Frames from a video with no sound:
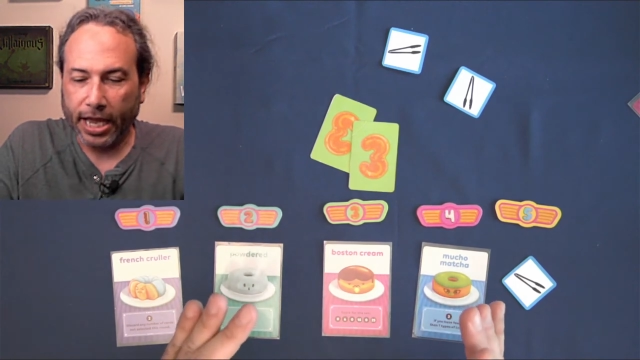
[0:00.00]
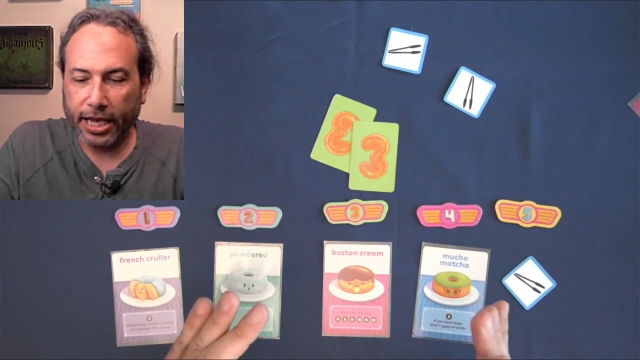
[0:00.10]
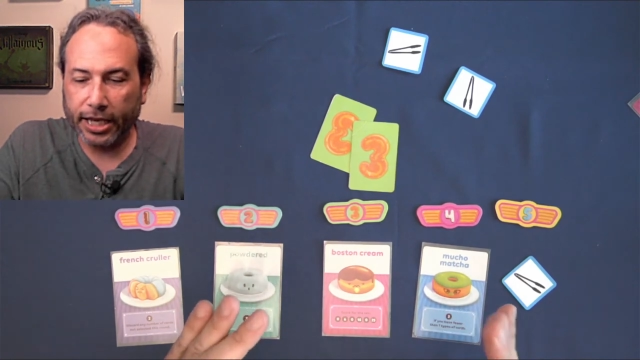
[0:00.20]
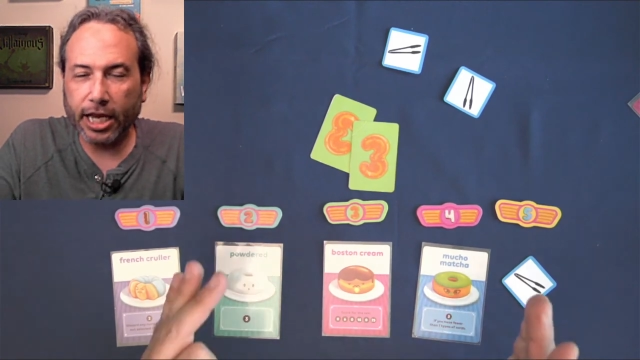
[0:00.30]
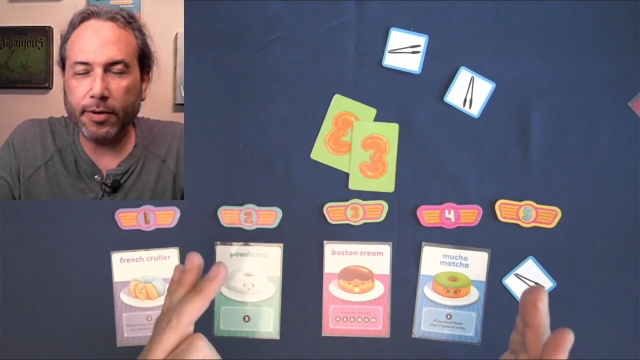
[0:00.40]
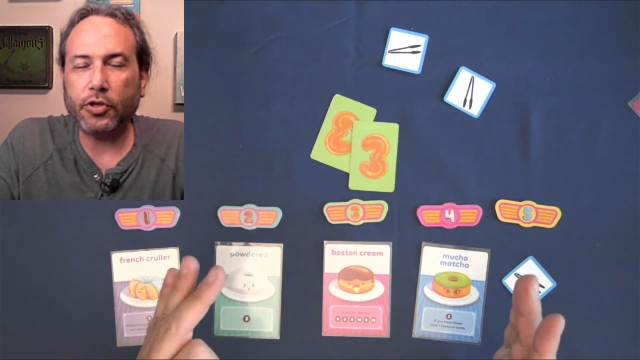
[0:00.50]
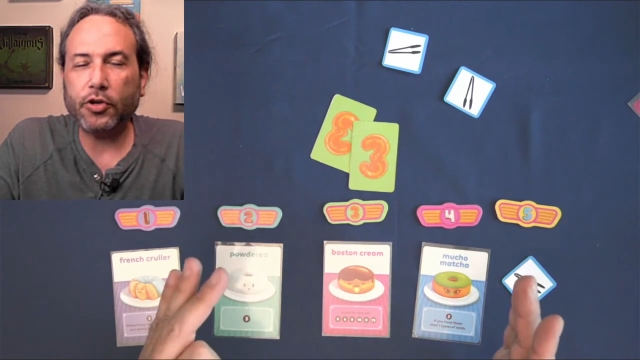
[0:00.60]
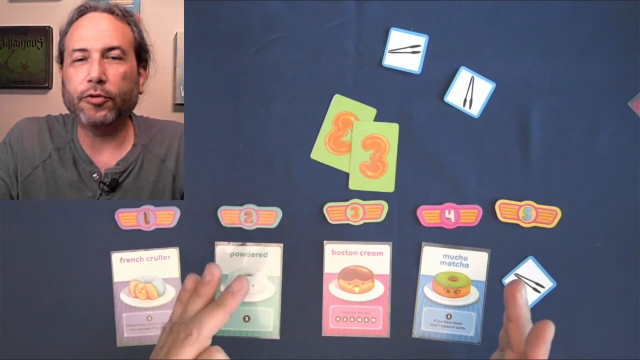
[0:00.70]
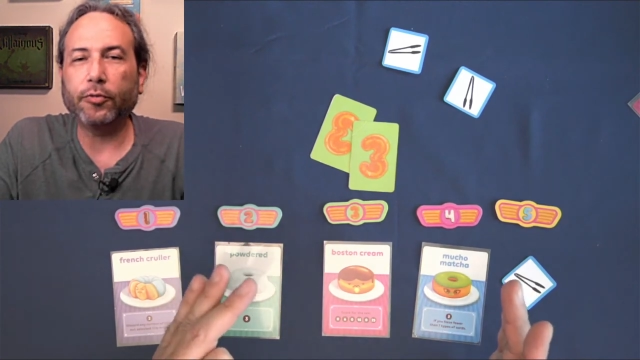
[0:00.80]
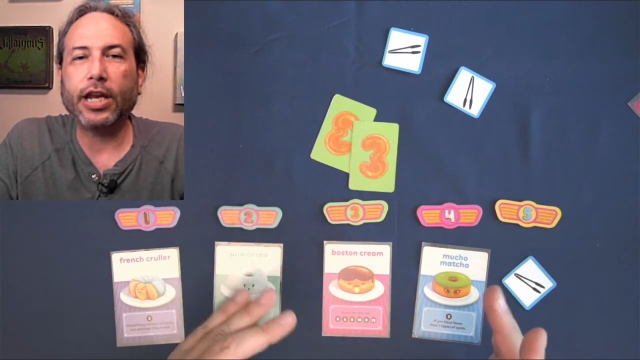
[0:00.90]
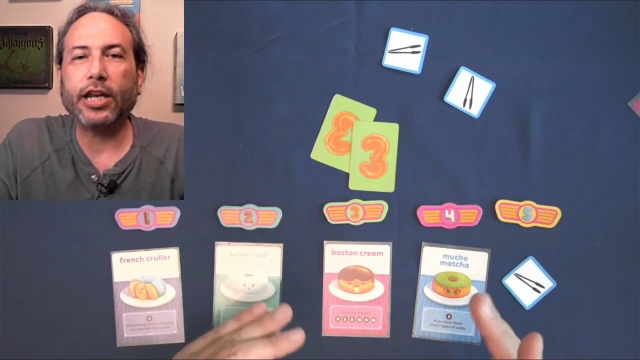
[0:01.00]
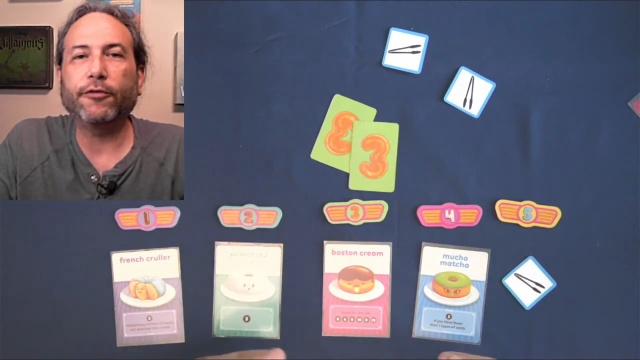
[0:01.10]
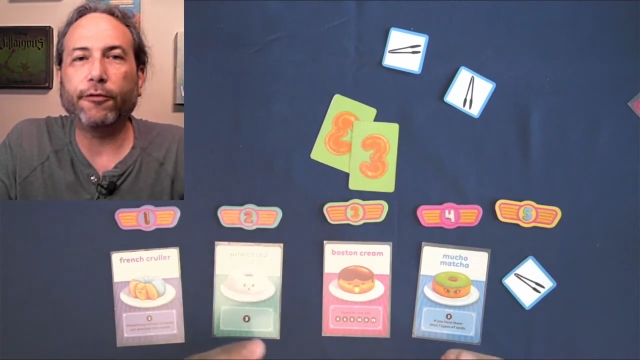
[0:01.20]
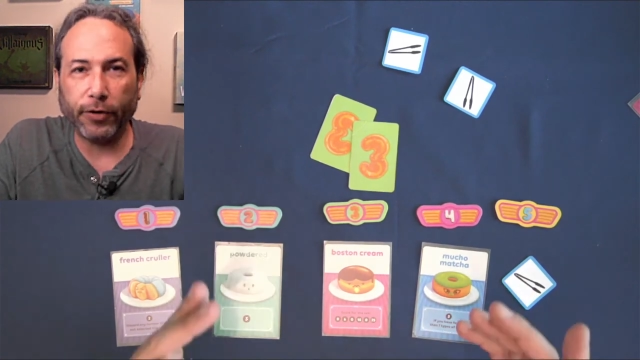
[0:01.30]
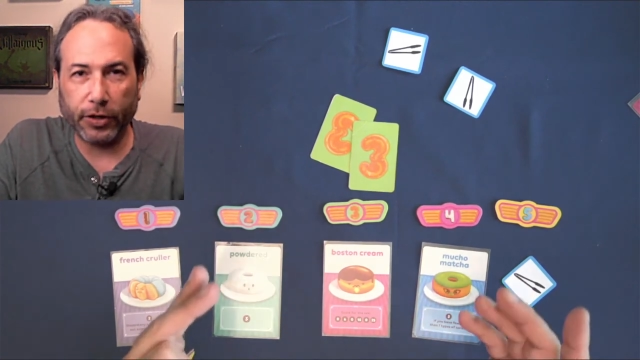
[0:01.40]
It keeps you from getting
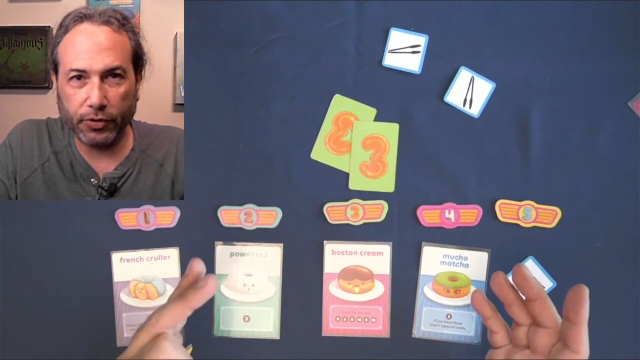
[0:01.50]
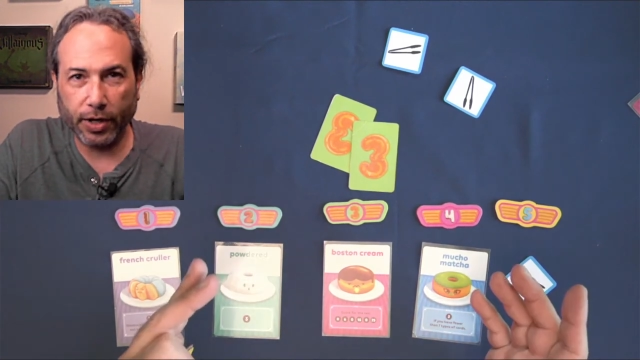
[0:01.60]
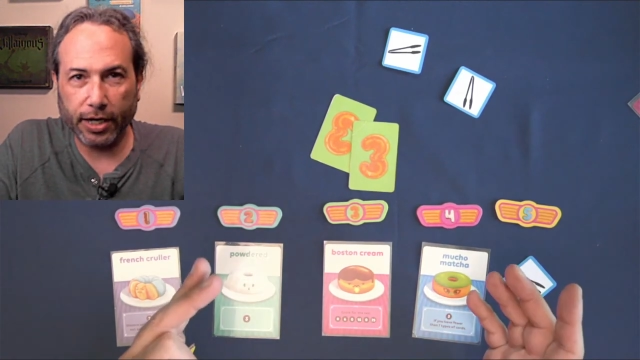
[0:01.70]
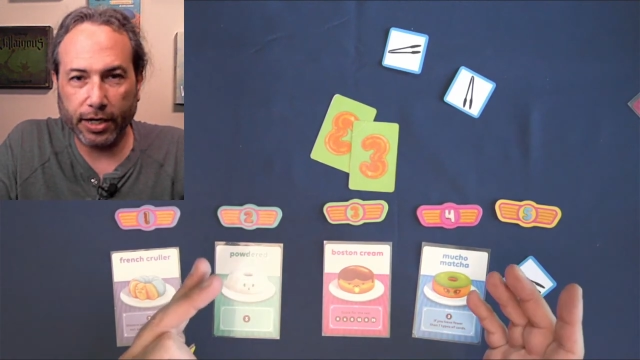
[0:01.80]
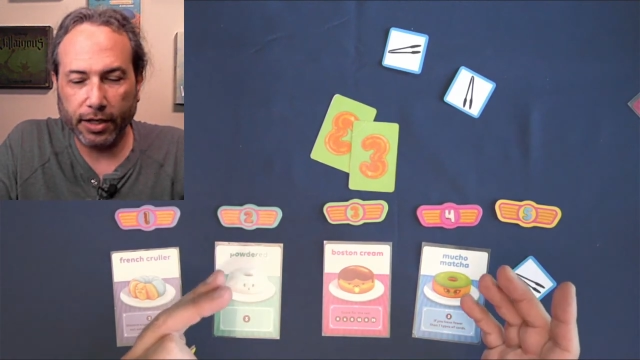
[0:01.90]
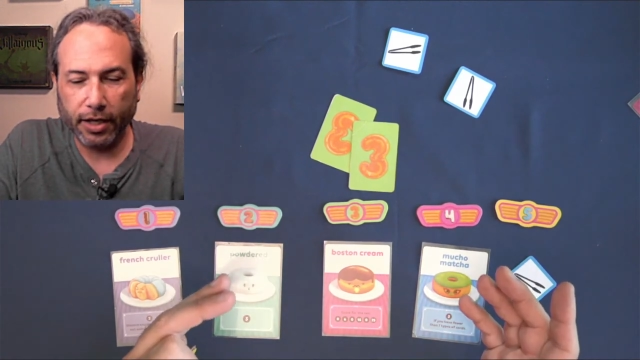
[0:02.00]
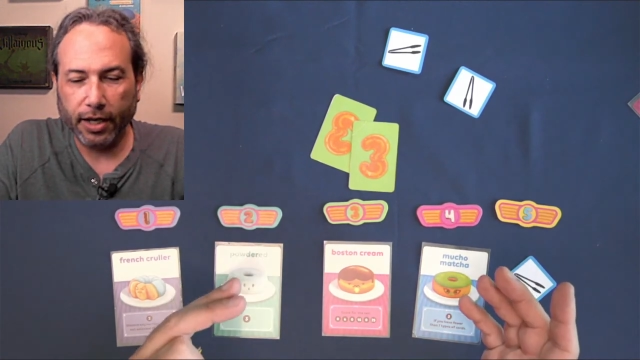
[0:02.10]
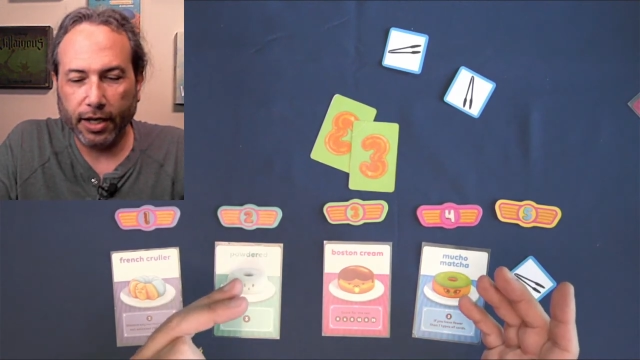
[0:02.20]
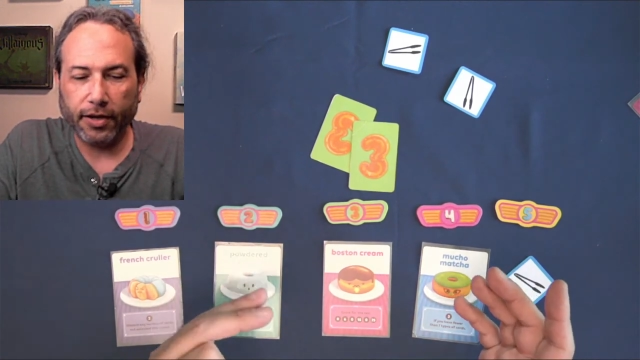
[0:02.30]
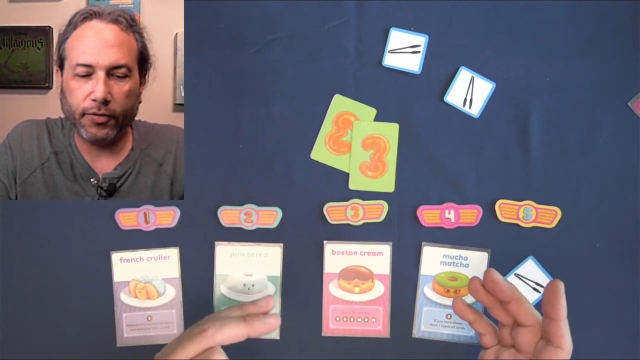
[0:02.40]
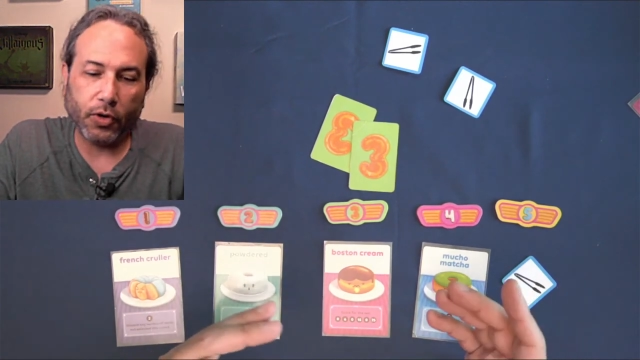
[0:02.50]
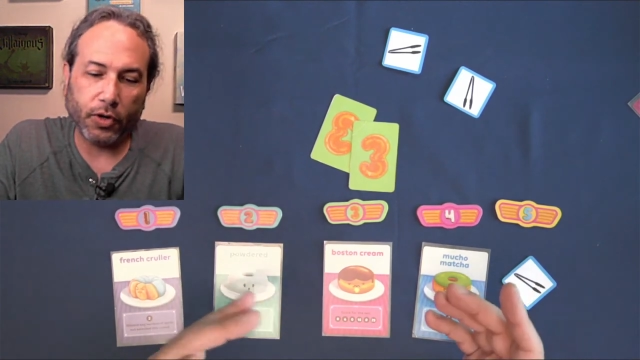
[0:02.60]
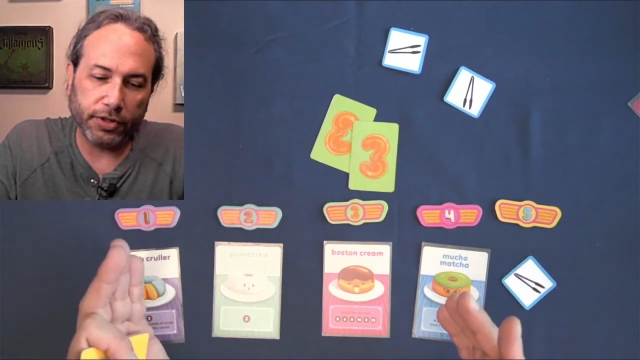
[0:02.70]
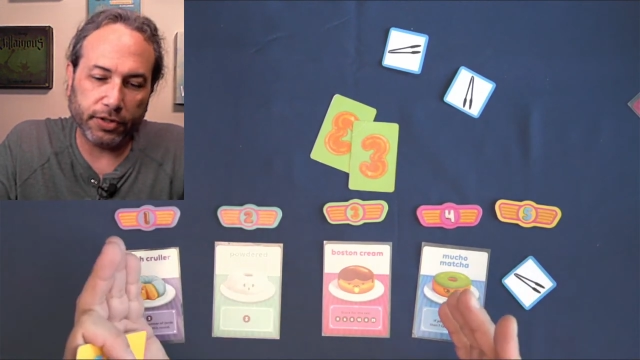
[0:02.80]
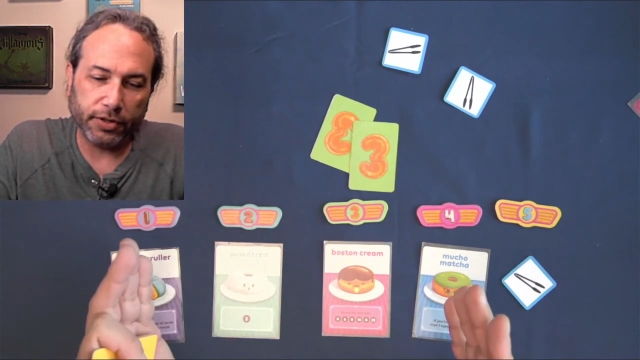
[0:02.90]
frustrated. Of
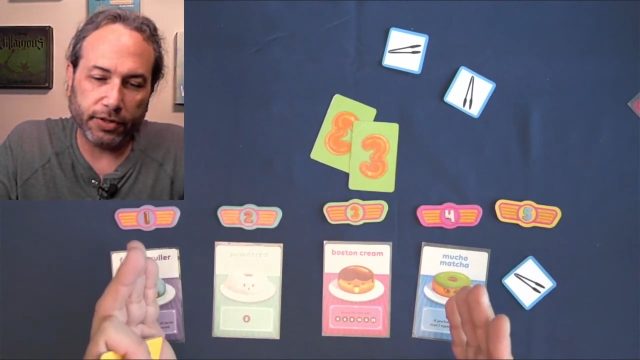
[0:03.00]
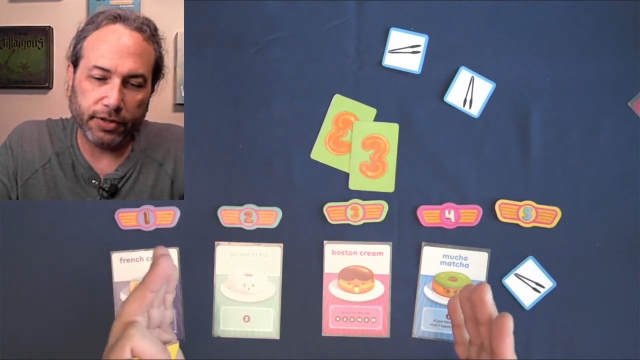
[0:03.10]
course,